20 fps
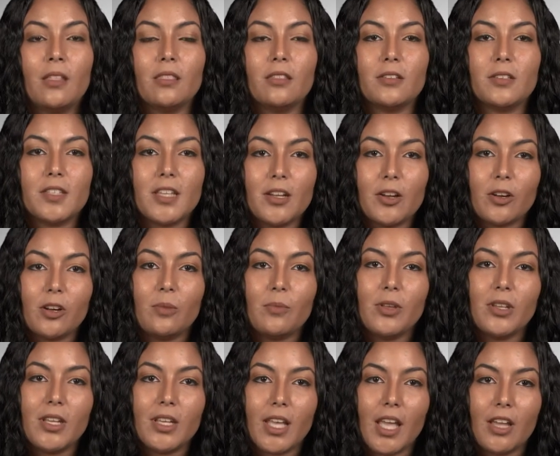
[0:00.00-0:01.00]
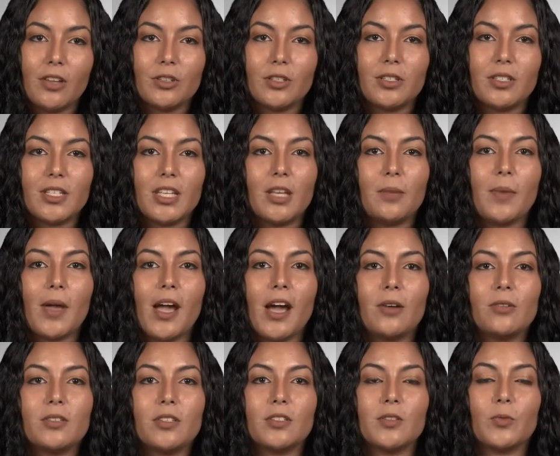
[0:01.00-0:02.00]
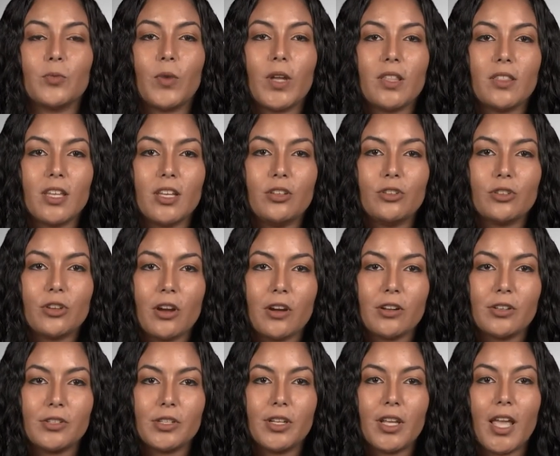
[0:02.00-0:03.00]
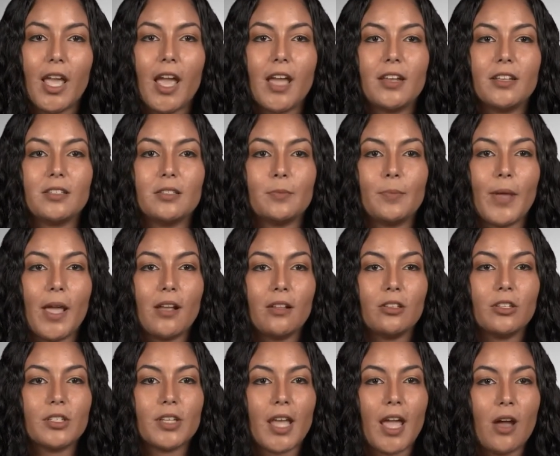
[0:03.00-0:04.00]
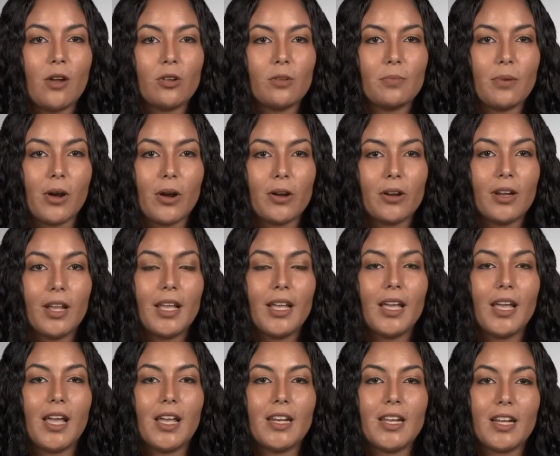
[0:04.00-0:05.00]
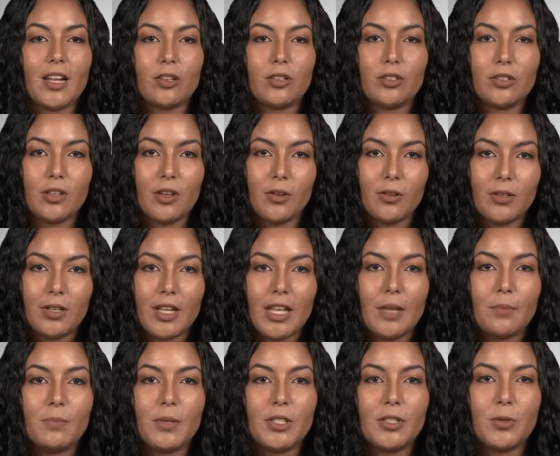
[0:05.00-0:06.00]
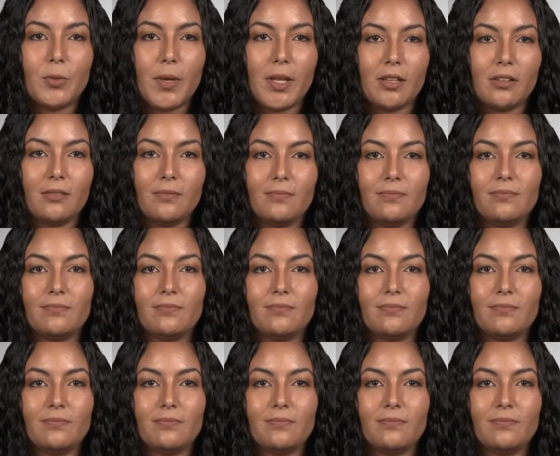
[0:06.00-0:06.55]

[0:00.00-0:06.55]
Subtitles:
The Seeker Communication team houses Rethink Church and its Spanglish counterpart, Generación In Between.